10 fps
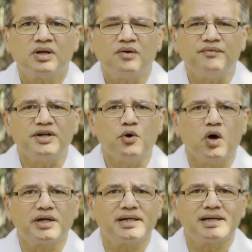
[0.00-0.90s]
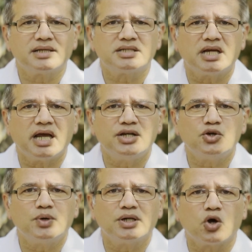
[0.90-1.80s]
We don't want another
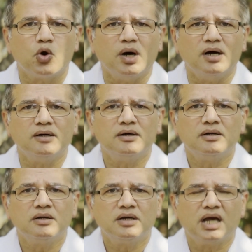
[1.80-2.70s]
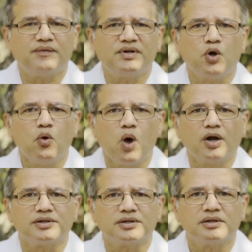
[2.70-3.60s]
JNU in Goa, and we don't
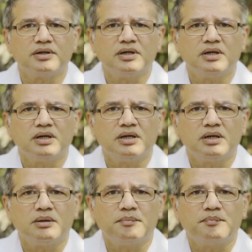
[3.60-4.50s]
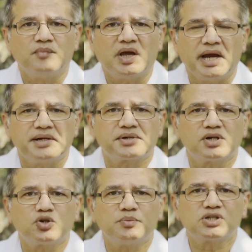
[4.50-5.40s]
want hatred
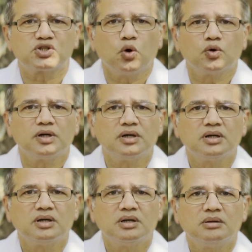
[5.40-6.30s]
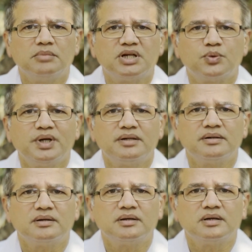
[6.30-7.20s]
to be sowed between
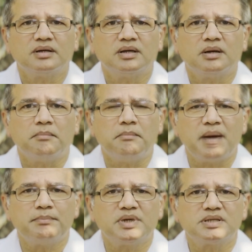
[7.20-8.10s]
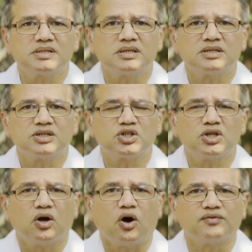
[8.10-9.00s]
members
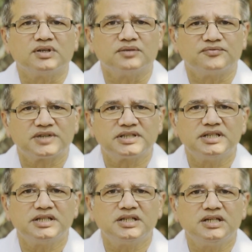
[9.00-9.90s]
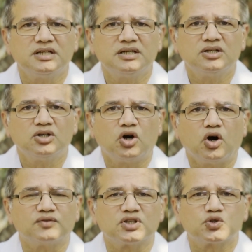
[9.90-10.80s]
of the fraternity,
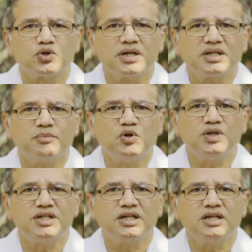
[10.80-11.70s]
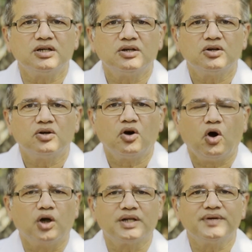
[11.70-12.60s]
of the student community,
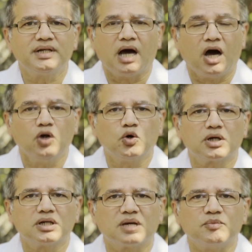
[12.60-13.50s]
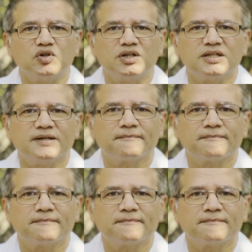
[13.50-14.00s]
or even our local community.